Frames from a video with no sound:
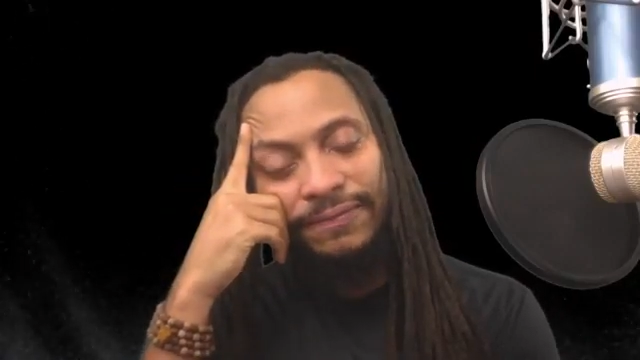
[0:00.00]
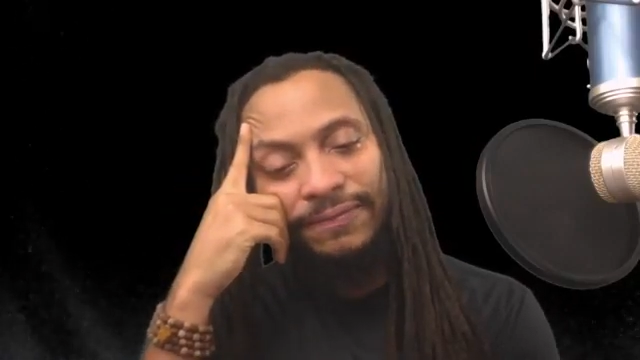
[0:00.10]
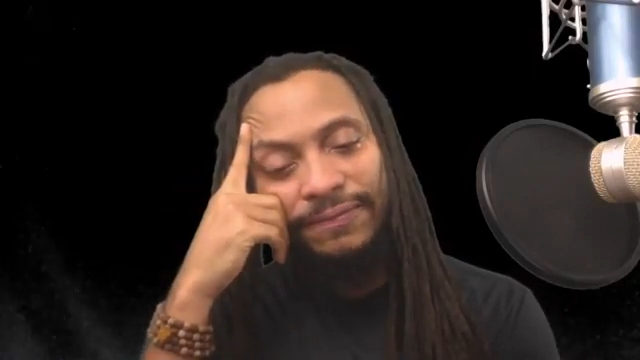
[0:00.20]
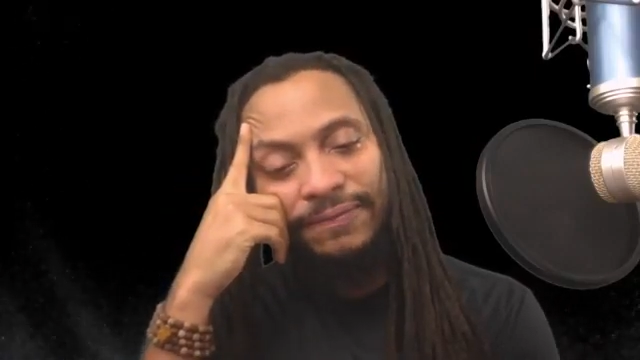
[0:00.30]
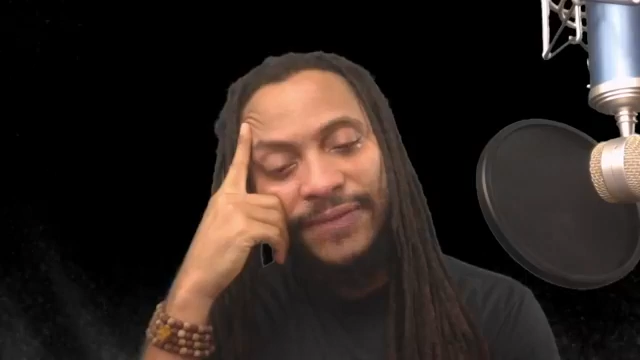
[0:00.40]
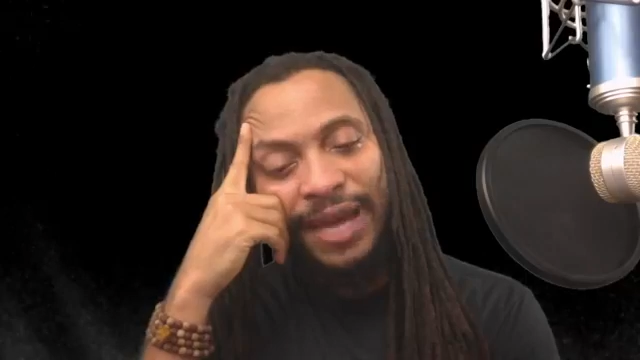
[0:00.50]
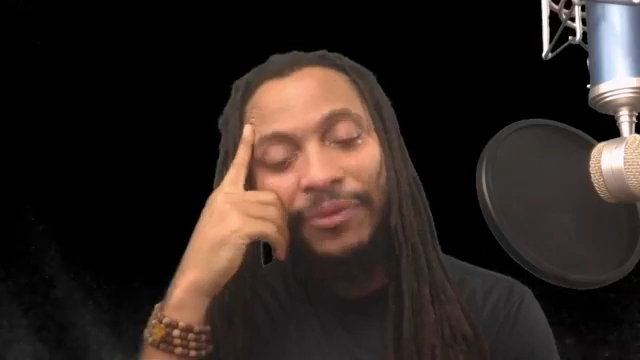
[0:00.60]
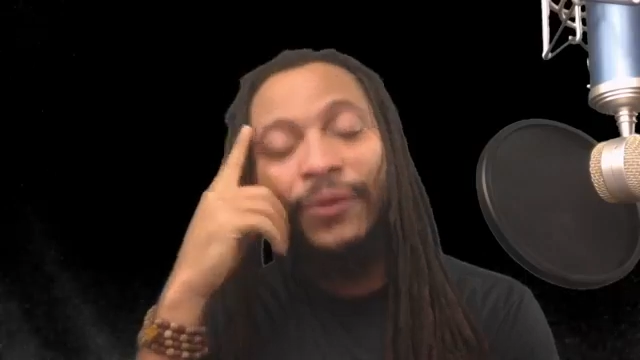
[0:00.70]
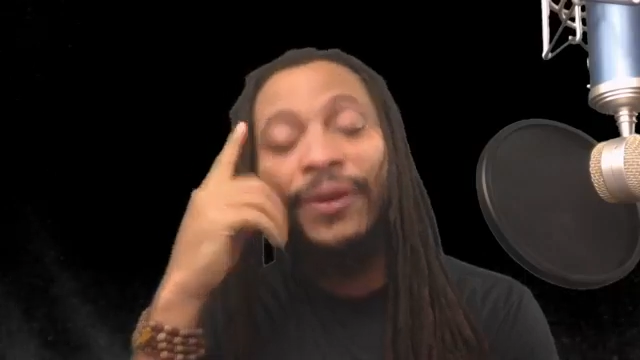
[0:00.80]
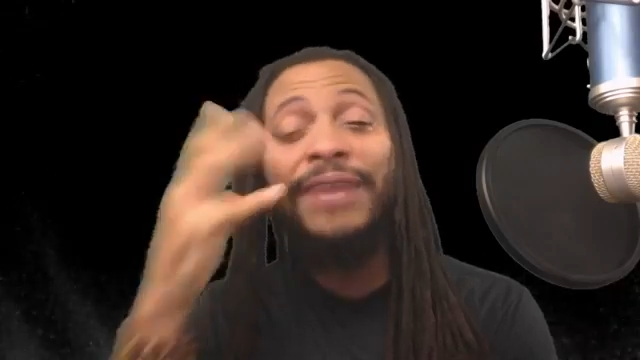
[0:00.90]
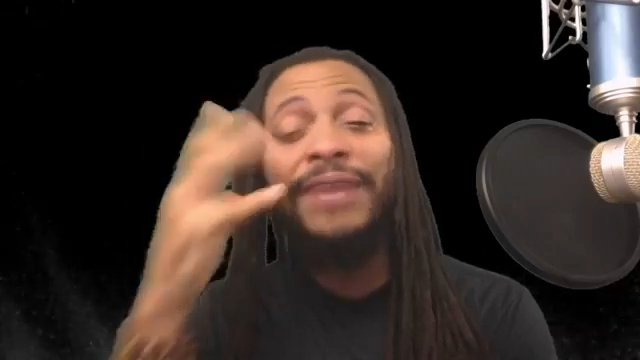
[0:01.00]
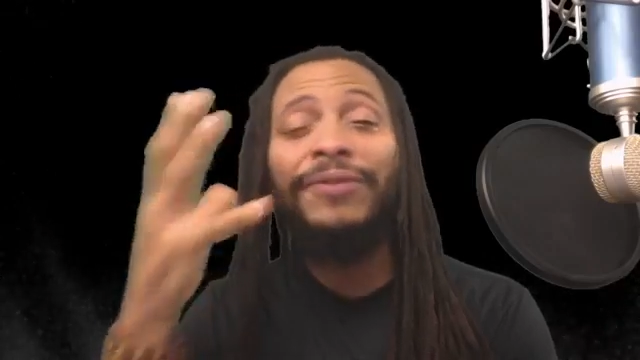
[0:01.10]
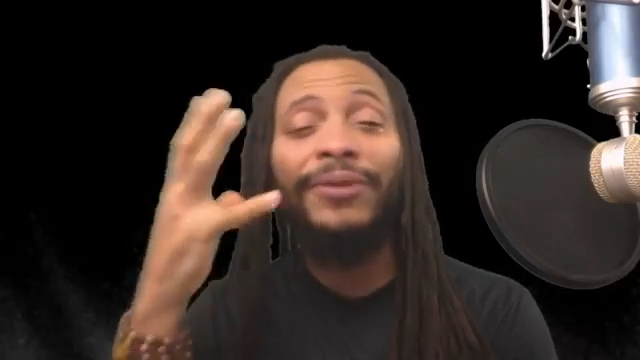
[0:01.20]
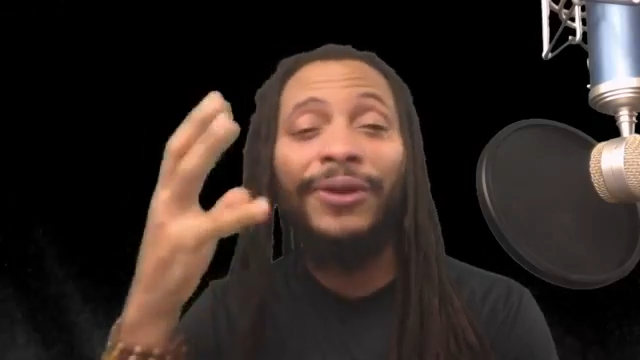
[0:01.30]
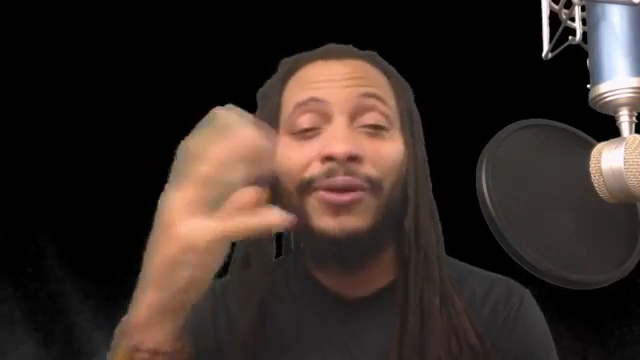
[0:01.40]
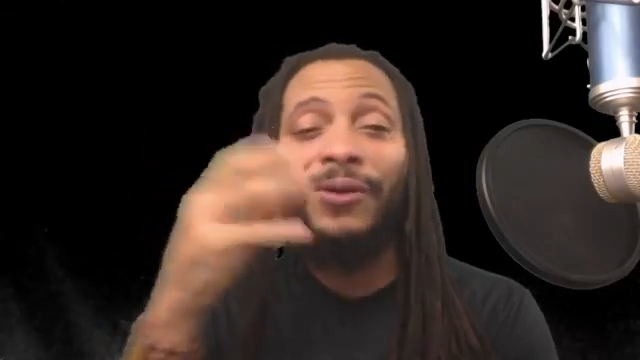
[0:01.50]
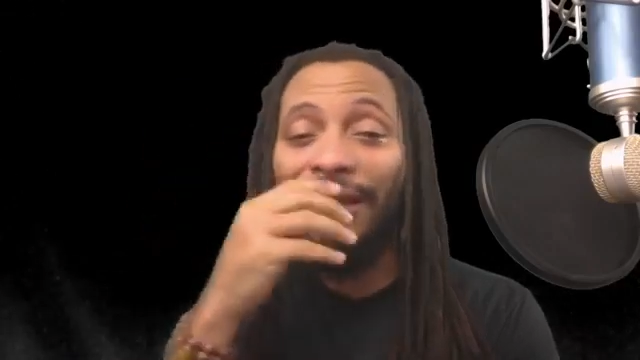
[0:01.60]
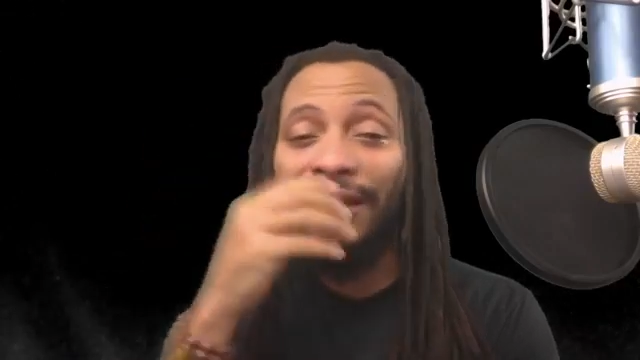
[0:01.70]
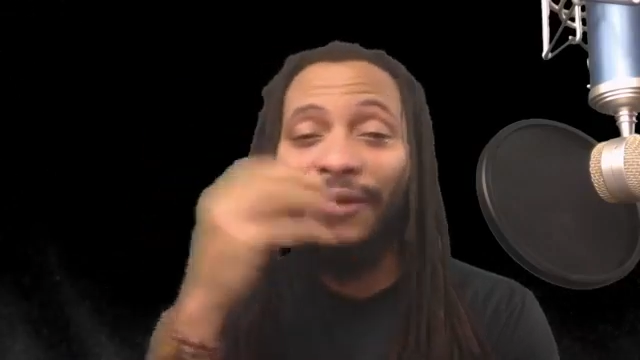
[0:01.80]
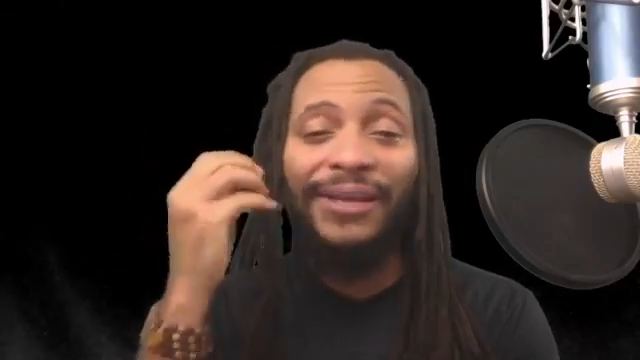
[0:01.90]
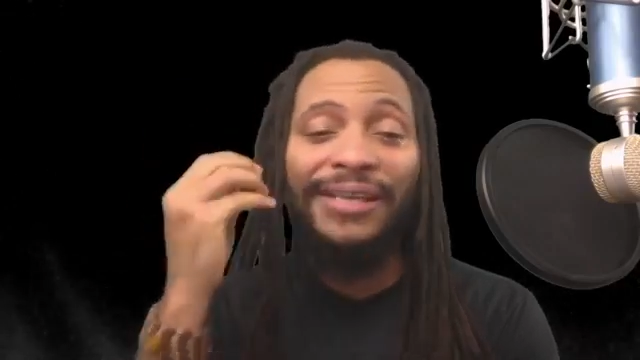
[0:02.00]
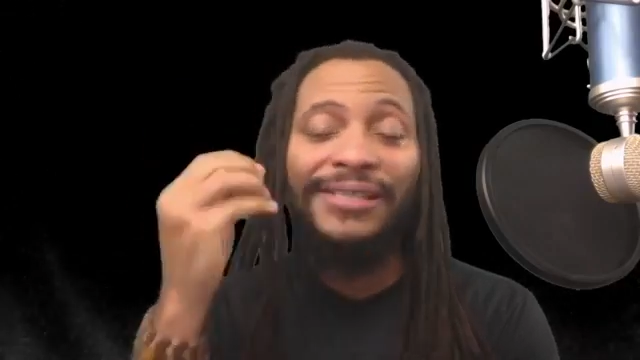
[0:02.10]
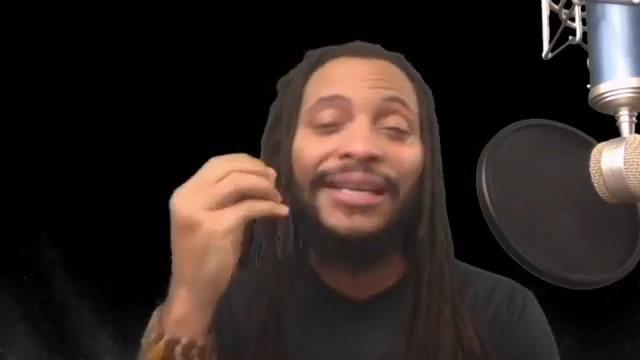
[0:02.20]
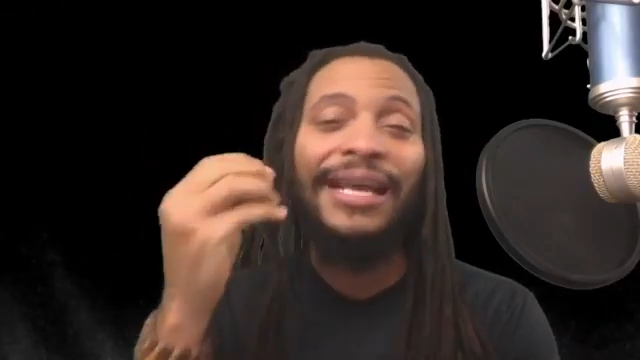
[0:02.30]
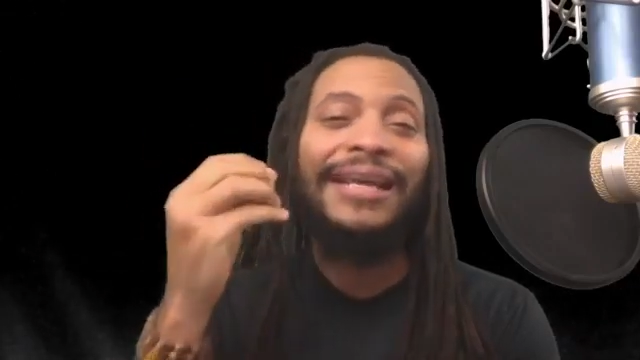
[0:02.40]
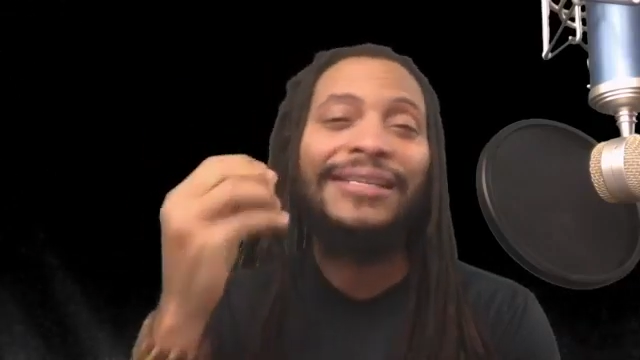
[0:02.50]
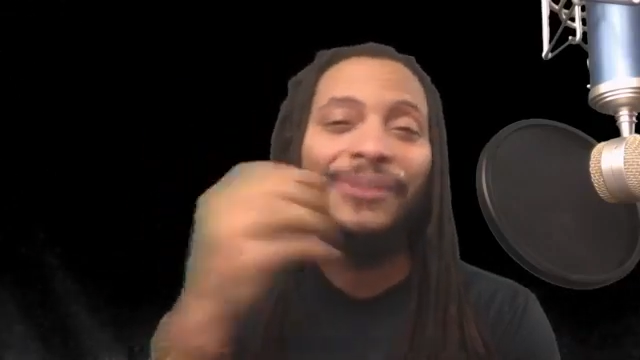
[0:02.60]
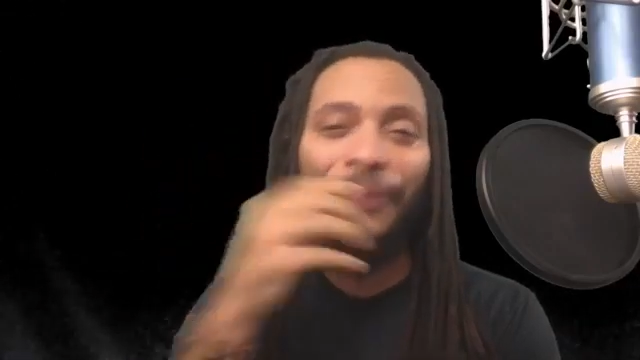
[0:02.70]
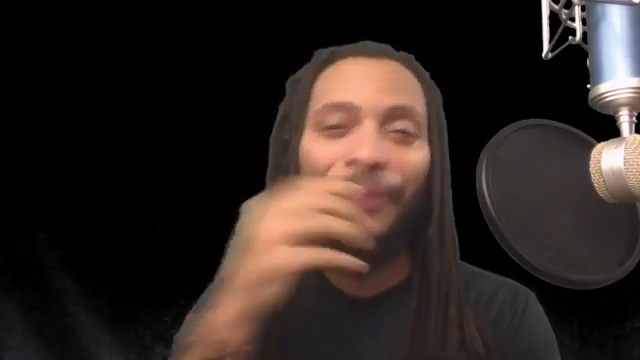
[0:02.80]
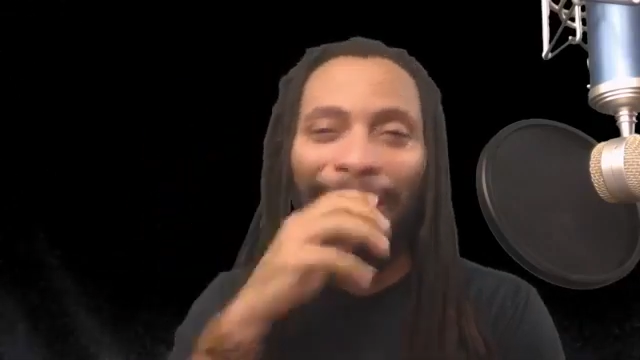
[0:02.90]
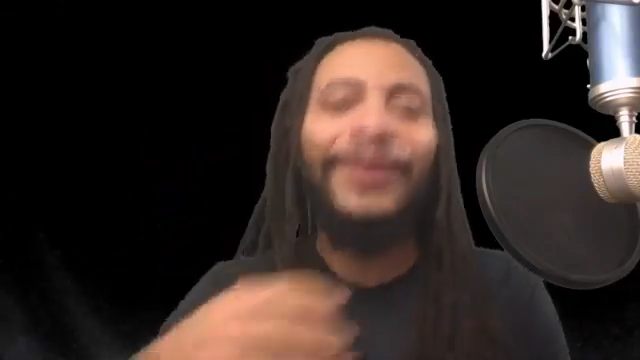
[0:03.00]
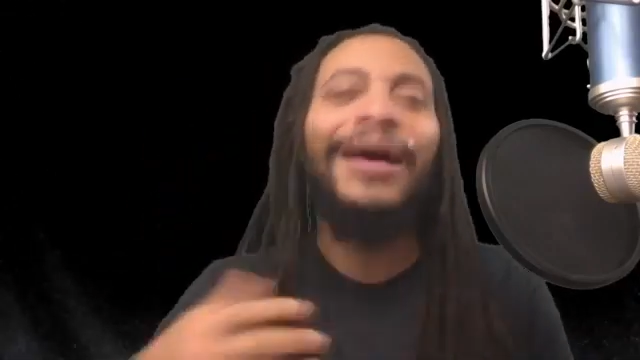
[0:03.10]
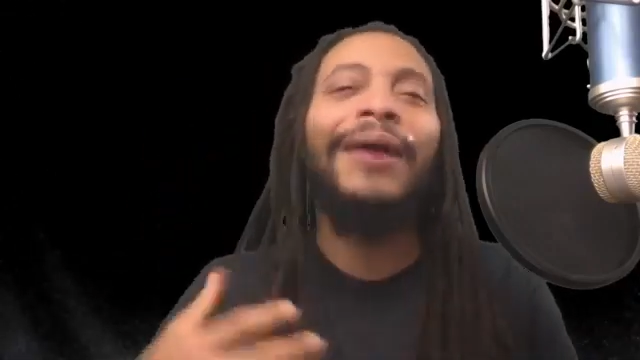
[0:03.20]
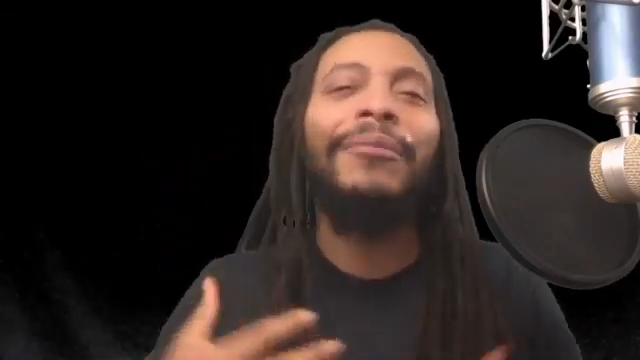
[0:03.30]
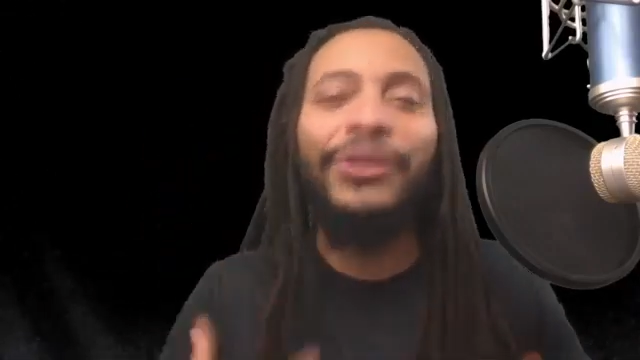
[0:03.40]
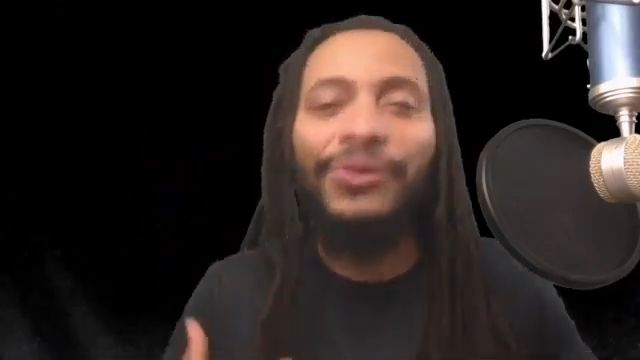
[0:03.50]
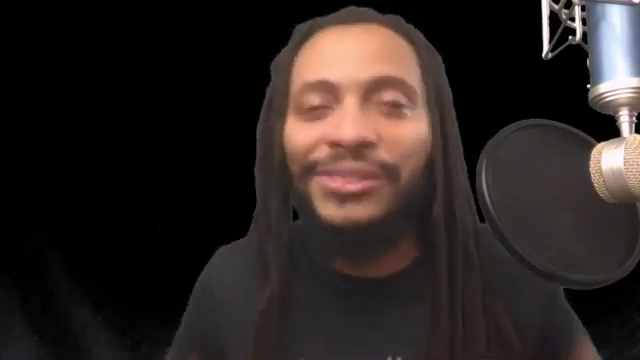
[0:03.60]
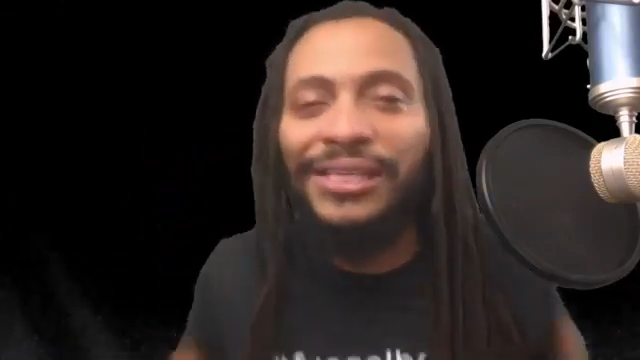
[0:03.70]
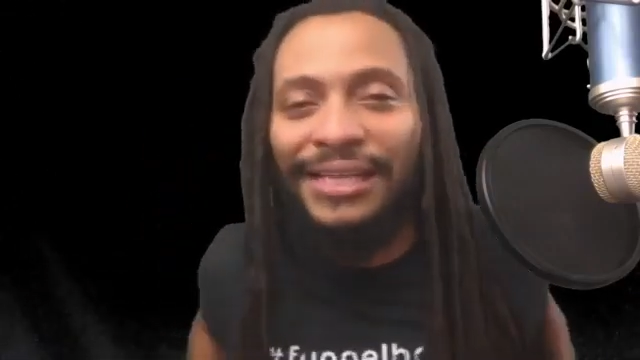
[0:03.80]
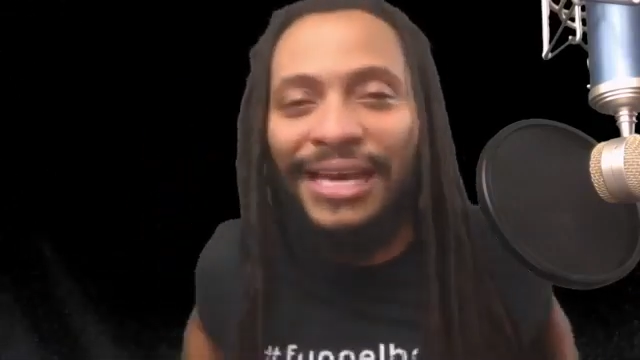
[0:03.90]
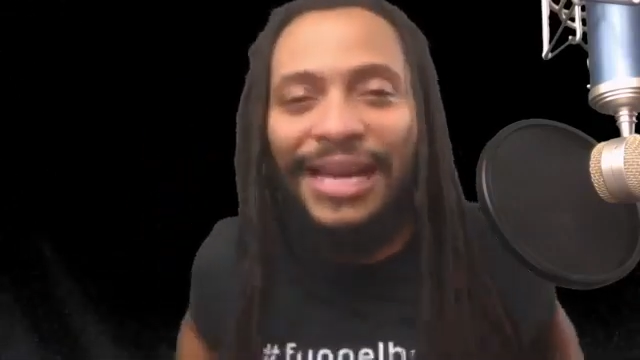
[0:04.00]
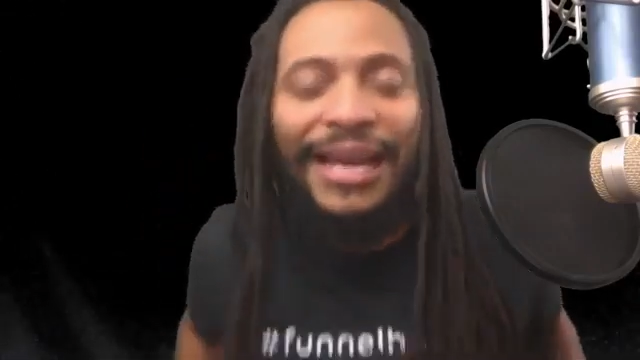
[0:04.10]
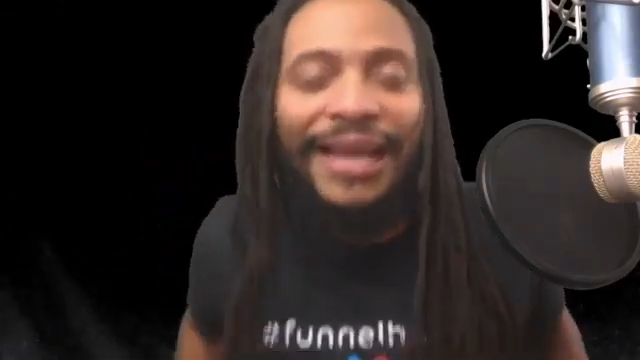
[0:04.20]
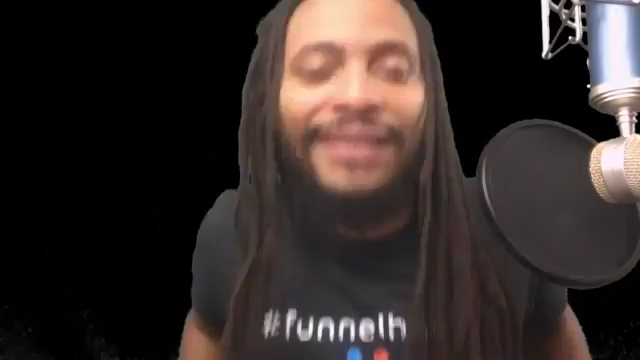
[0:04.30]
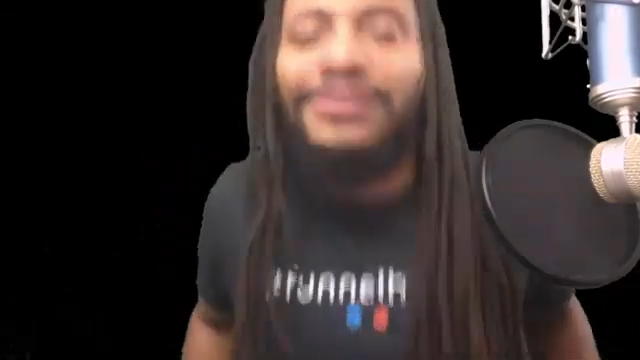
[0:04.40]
I'm grateful though that there is an answer, and I'm using that answer.